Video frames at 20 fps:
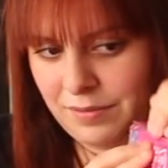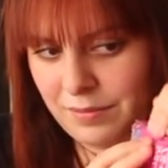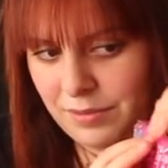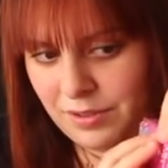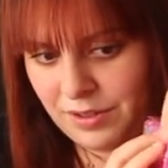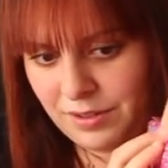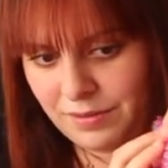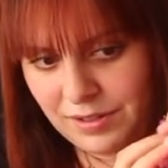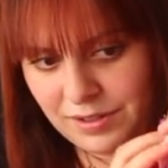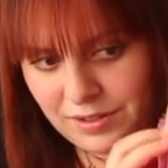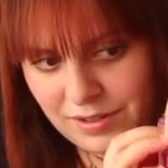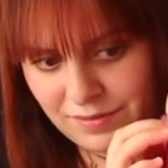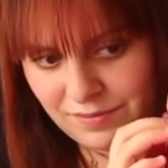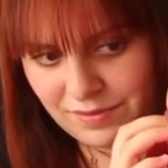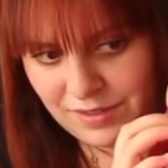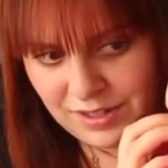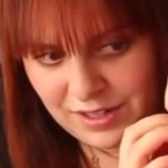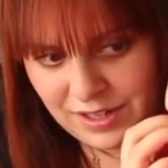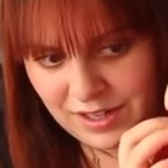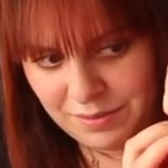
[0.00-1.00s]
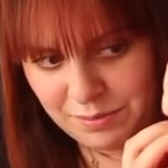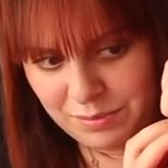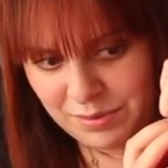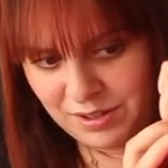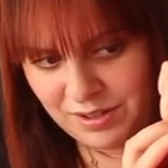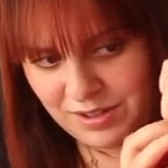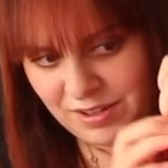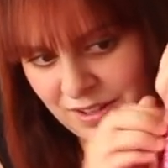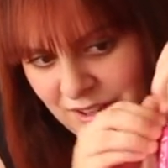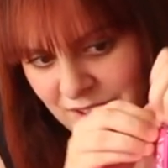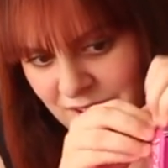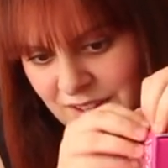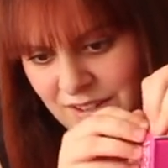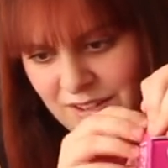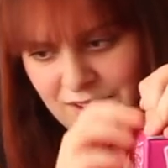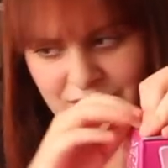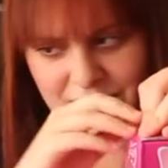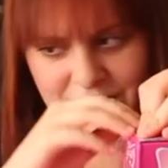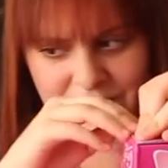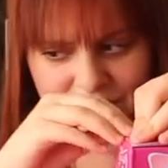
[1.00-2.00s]
Where's the rest of the tape?
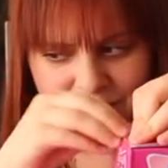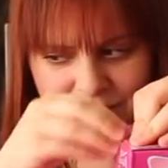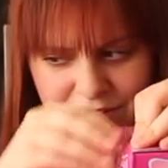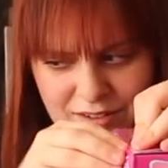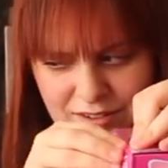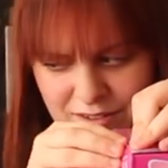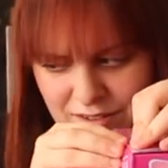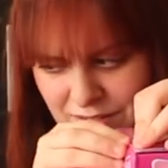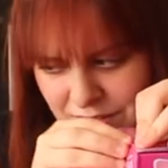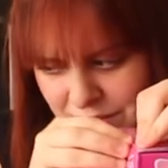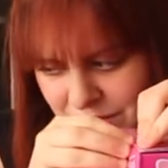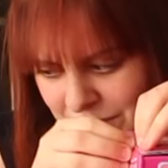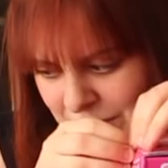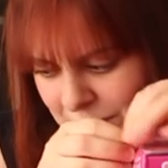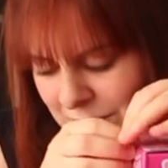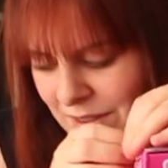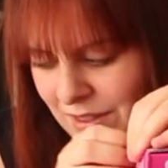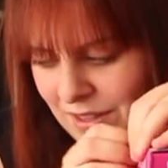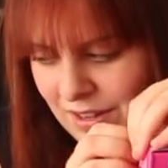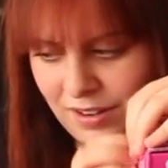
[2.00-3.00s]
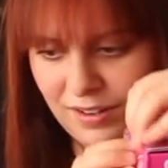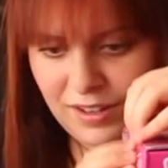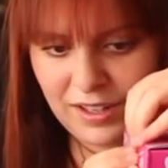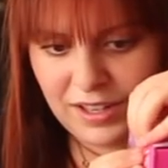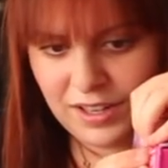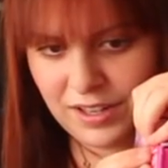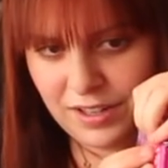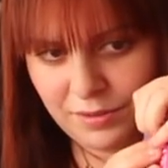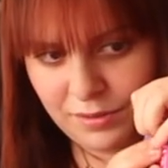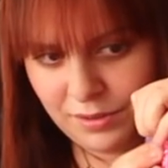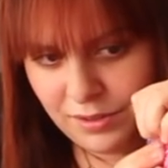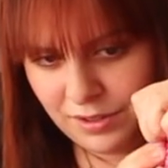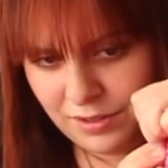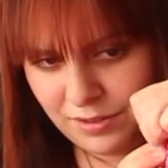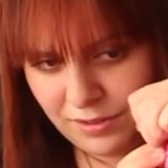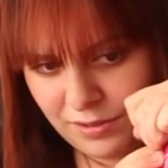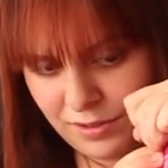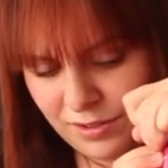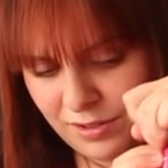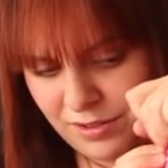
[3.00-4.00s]
There. Maybe there I can use it.